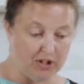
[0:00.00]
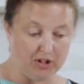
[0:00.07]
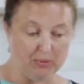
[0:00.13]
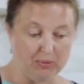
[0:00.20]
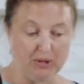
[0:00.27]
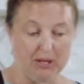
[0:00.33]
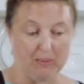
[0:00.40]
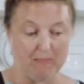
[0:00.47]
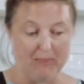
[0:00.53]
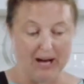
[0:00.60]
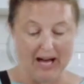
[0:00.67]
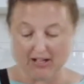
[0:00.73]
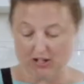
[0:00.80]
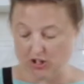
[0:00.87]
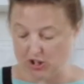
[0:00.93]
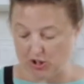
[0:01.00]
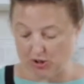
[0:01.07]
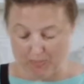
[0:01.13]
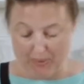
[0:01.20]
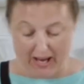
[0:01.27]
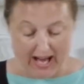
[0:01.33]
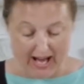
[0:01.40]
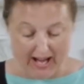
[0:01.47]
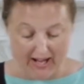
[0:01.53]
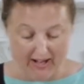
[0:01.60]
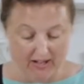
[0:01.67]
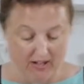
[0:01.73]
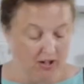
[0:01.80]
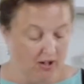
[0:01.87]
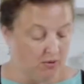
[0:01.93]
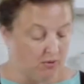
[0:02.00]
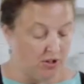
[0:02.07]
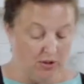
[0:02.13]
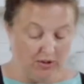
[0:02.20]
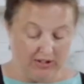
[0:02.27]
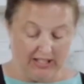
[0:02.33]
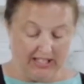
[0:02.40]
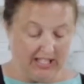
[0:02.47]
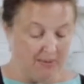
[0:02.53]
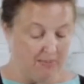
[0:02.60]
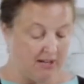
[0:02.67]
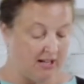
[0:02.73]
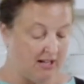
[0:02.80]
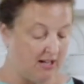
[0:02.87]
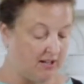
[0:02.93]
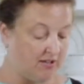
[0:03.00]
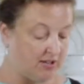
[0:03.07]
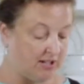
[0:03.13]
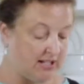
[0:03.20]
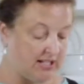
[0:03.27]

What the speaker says: You can put it back into your bag, or you can keep it in another